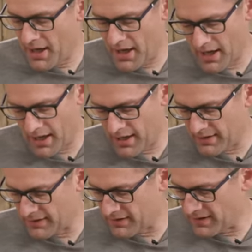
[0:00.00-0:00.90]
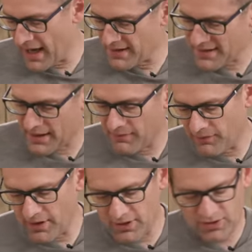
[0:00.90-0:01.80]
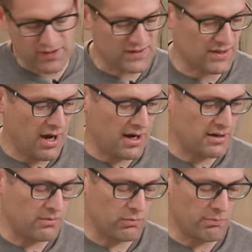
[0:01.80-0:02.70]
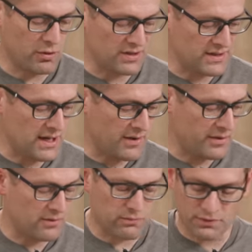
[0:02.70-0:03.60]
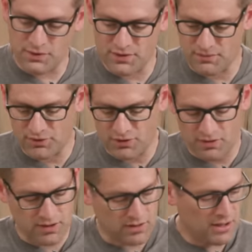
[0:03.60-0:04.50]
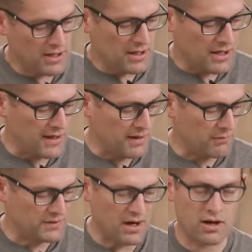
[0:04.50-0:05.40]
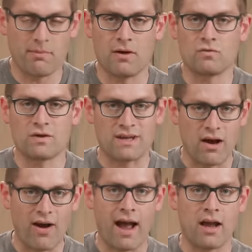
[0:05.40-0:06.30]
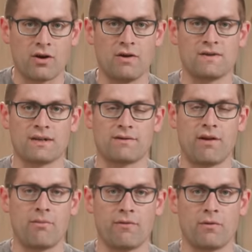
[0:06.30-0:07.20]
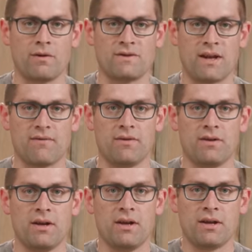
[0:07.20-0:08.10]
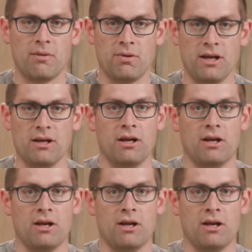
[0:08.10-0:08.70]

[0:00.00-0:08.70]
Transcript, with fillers: And that's going to finish the stock. We'll put it together, we'll do some shooting, and then we'll talk about just how accurate 6.5x47 can be.